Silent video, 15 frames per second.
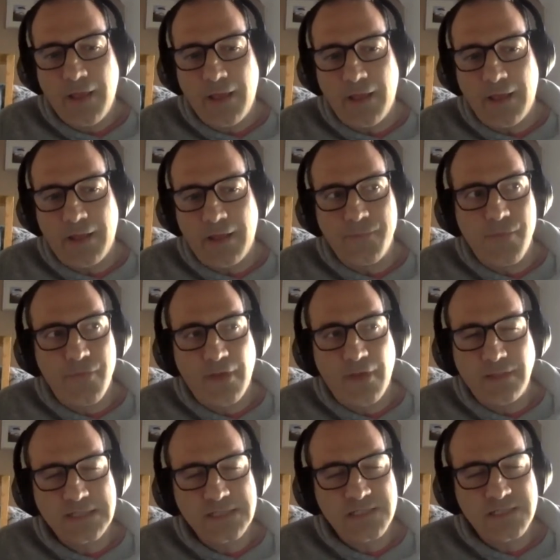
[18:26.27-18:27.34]
and that
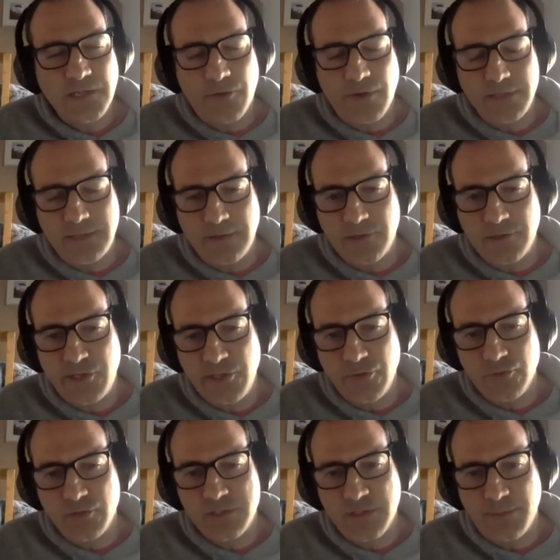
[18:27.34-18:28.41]
has generated a
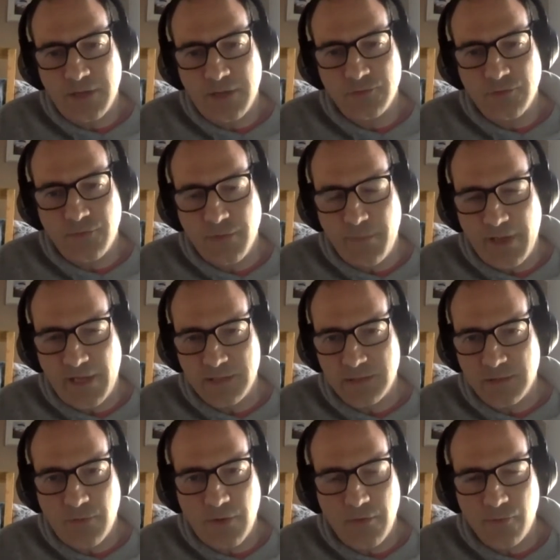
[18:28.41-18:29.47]
huge amount of debate
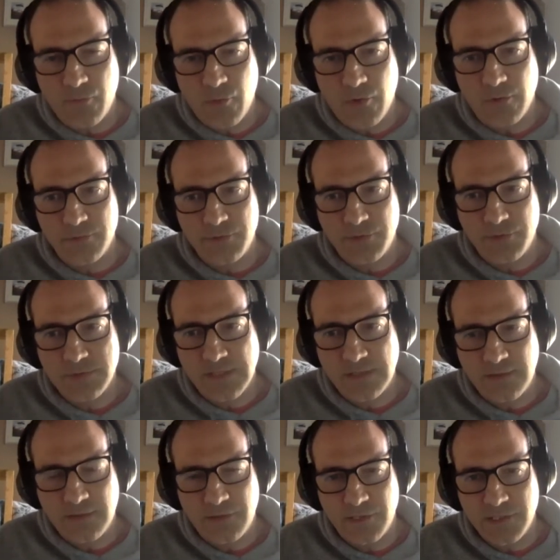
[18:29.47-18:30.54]
around the world. You know,
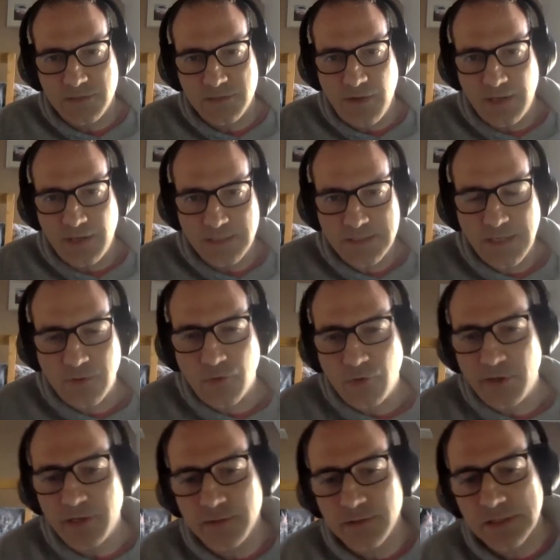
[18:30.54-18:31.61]
saying that the Israelis are
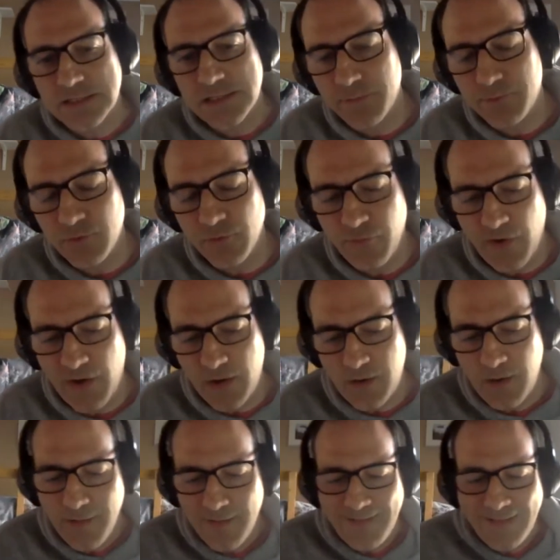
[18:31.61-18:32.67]
going a step too
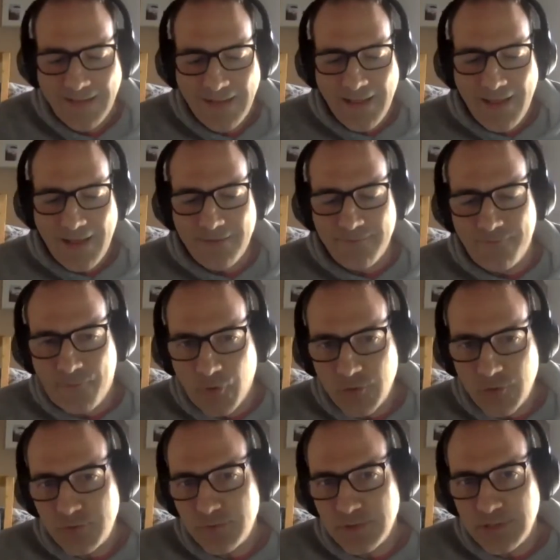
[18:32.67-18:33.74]
far.
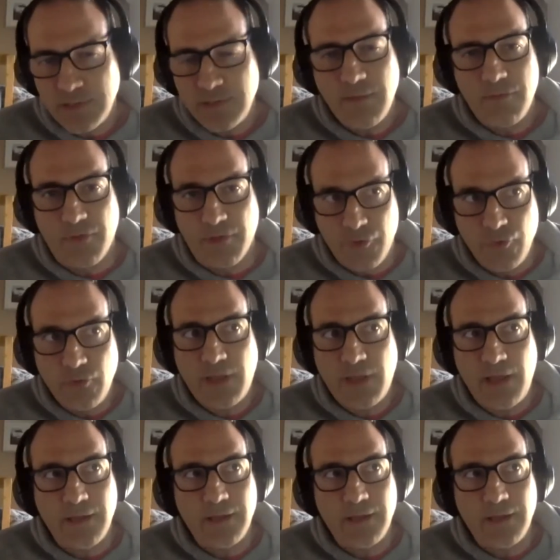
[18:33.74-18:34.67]
Unfortunately, the UK